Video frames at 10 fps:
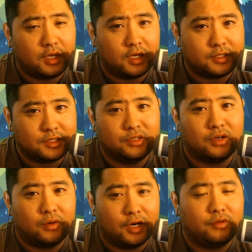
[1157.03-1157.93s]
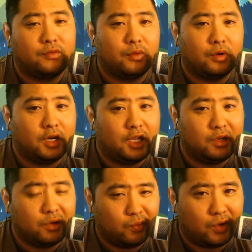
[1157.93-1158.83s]
still around for a
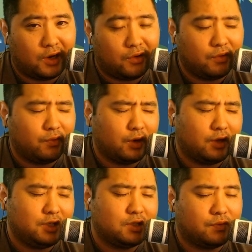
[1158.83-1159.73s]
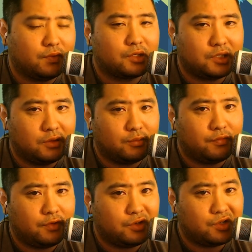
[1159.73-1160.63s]
good while, or for at least a foreseeable
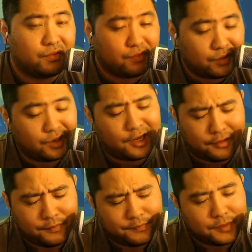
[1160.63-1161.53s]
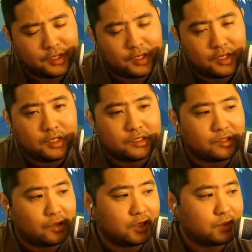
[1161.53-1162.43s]
future for now.
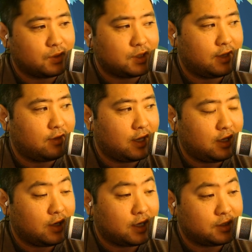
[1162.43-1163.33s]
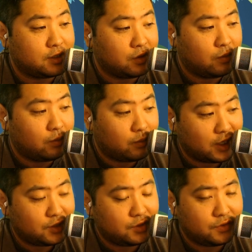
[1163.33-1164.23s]
So I just want to say thank you guys so
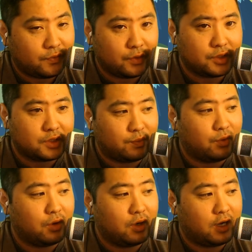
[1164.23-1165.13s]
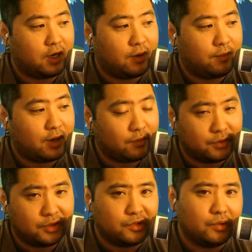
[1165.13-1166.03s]
much for the support. I
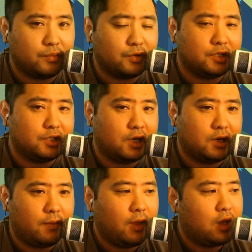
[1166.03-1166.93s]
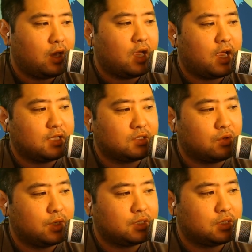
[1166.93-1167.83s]
really do appreciate it. As
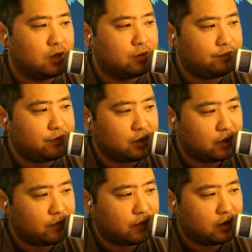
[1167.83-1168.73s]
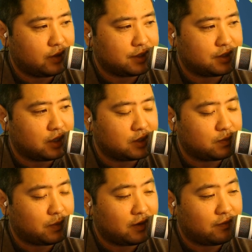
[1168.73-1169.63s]
always, though, you can follow us on
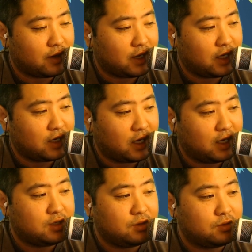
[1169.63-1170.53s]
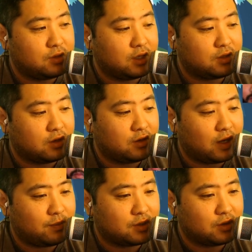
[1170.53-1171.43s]
Spotify and iTunes. Links are in the
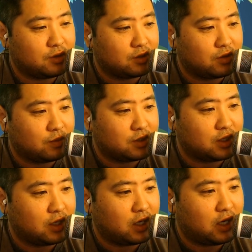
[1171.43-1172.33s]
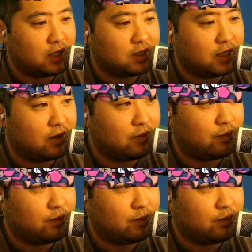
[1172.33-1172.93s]
episode description down